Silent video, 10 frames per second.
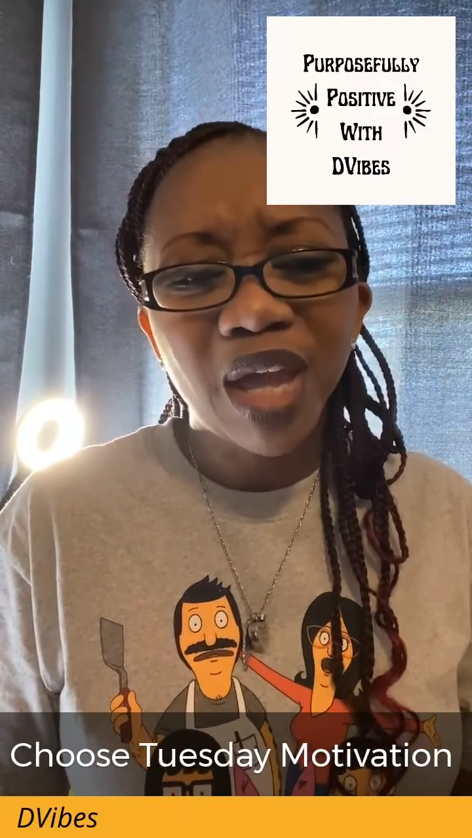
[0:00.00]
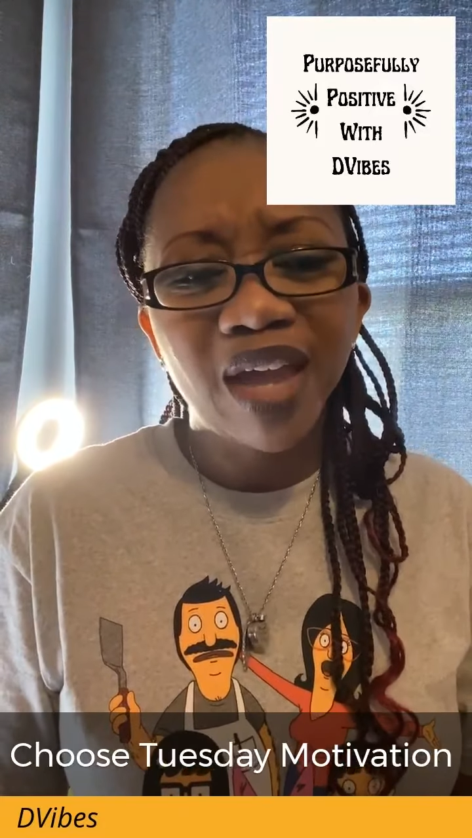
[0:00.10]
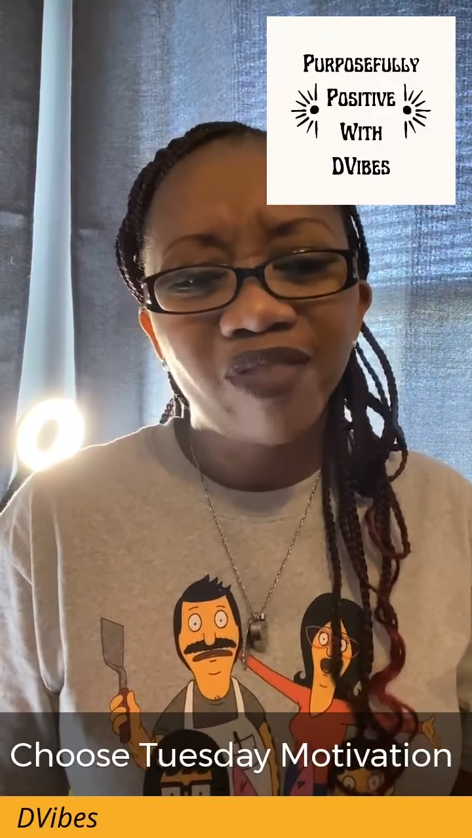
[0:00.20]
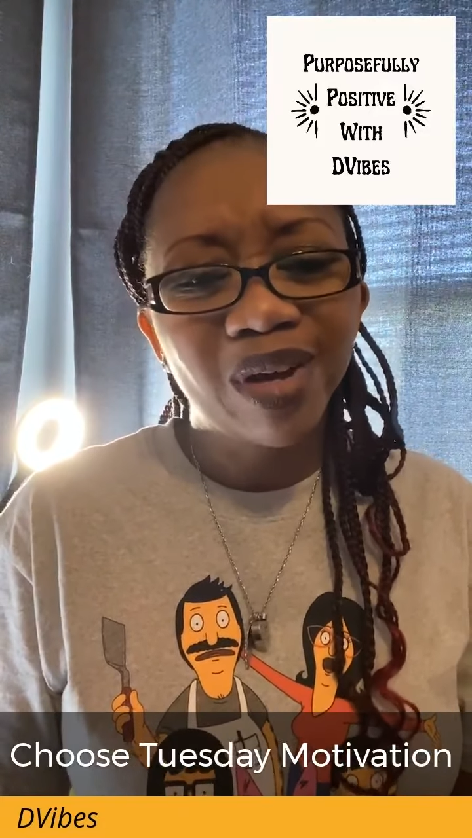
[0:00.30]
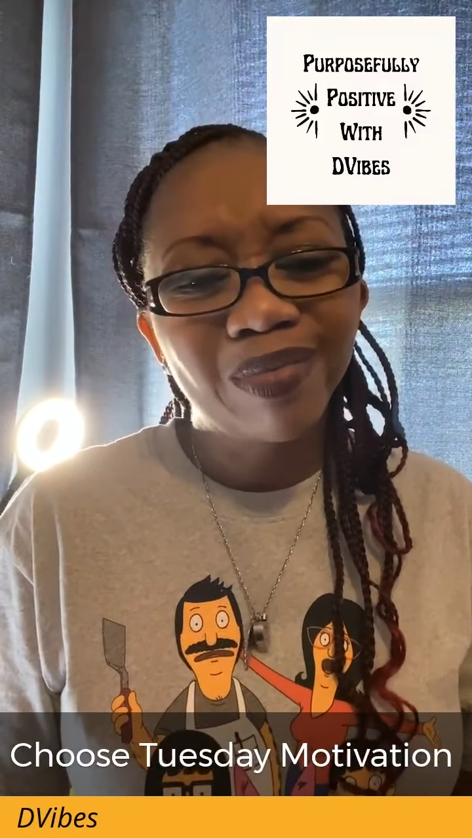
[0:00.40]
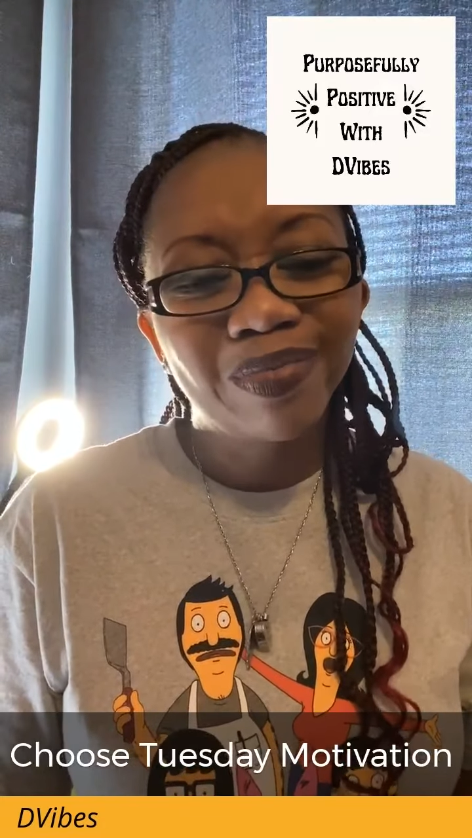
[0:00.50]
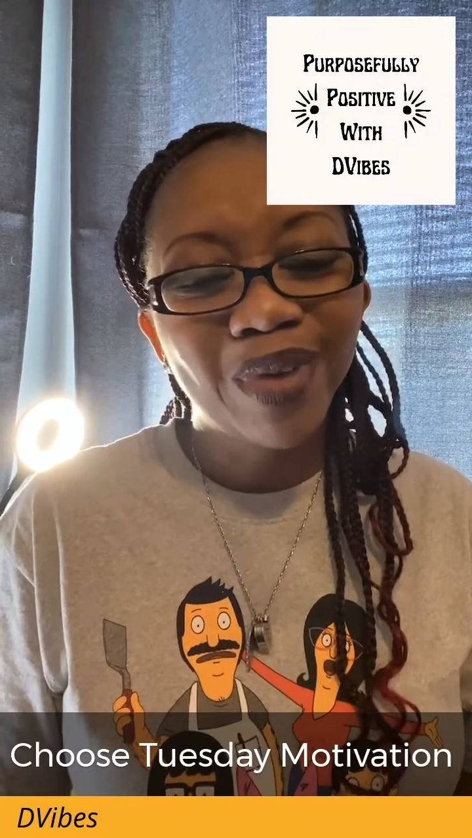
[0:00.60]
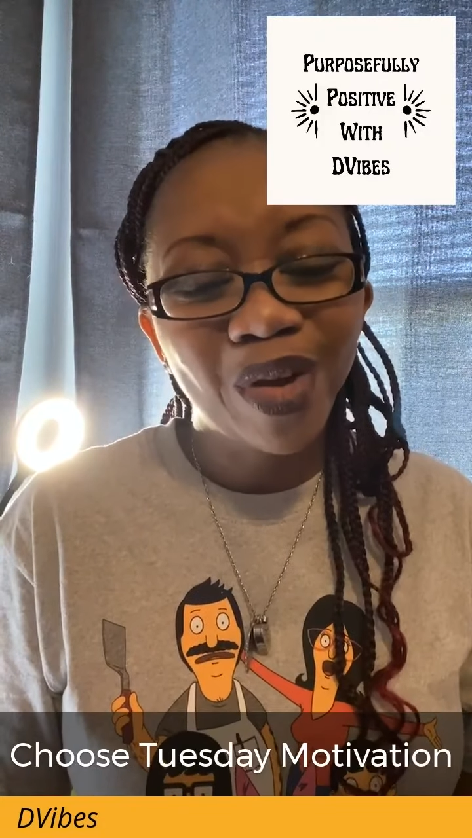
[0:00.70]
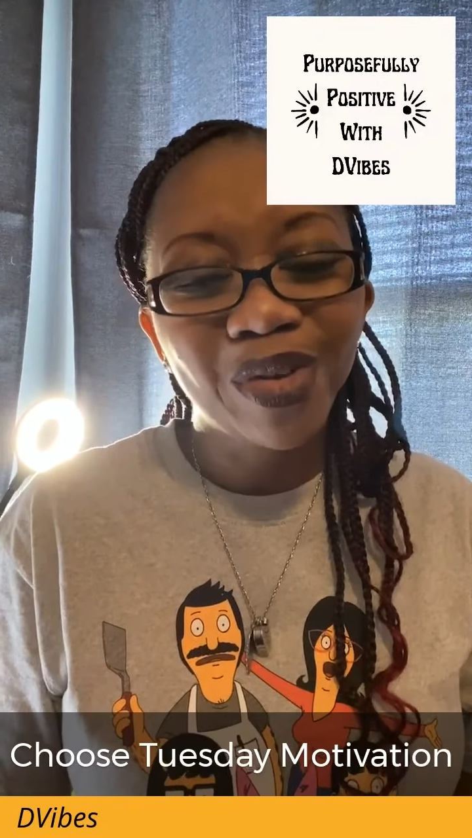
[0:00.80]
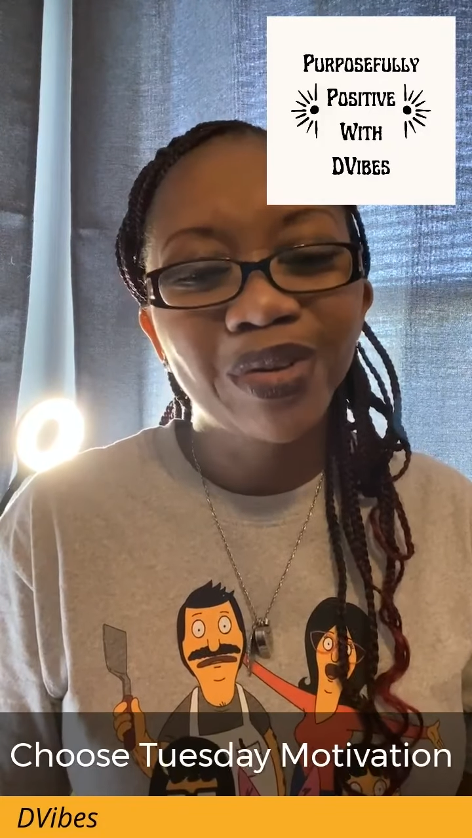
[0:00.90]
gave up
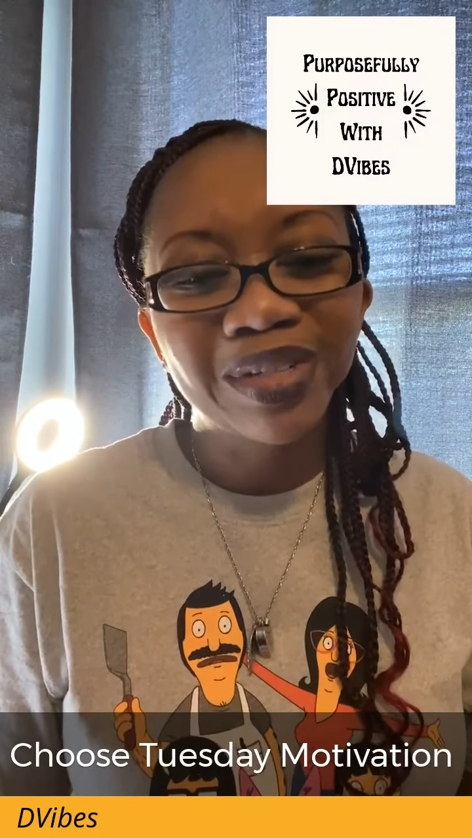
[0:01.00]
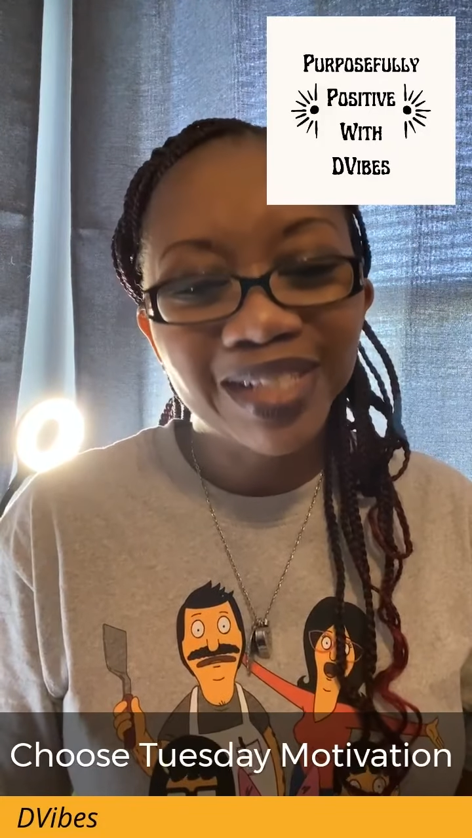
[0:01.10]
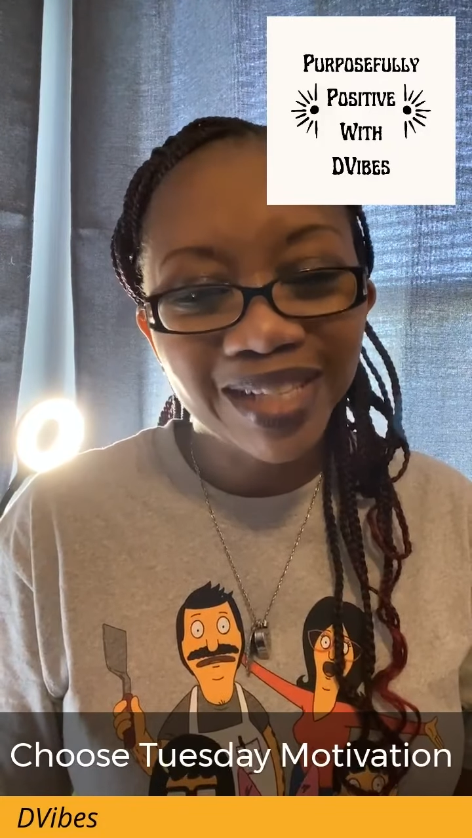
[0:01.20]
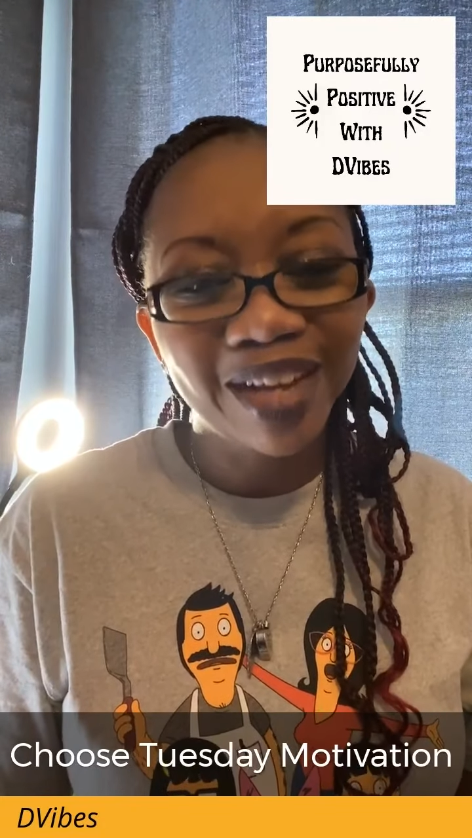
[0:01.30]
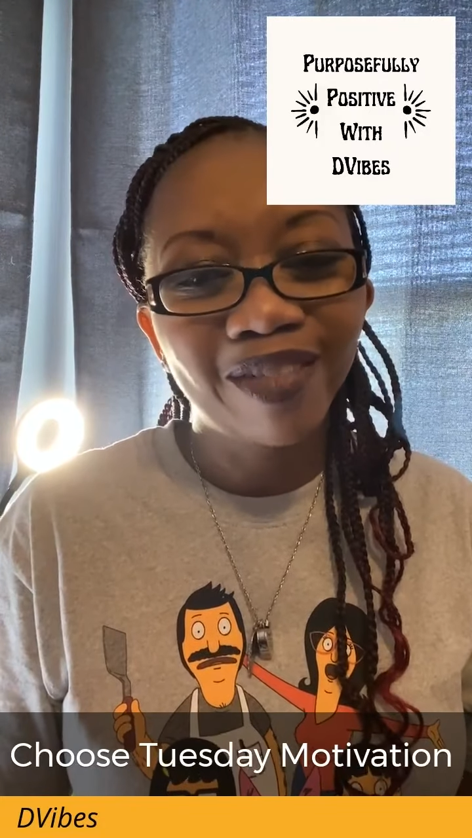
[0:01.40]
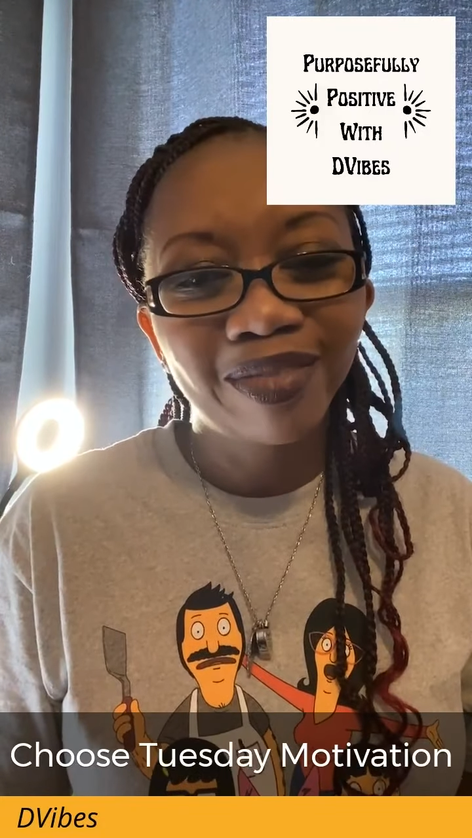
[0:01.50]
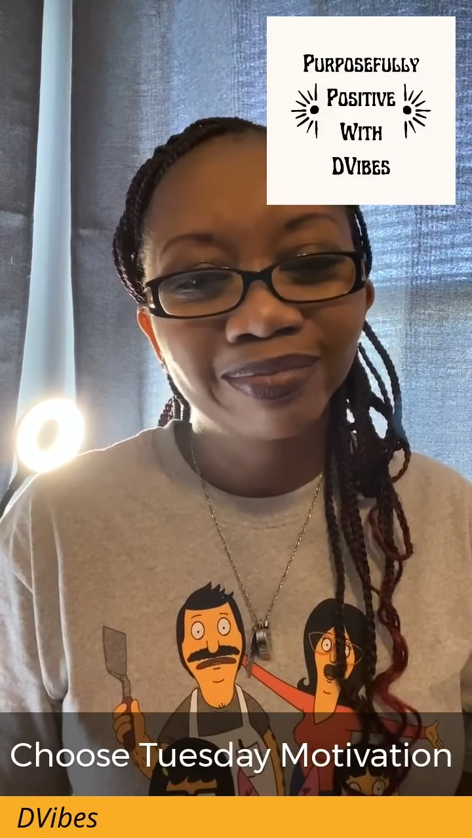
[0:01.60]
on yourself.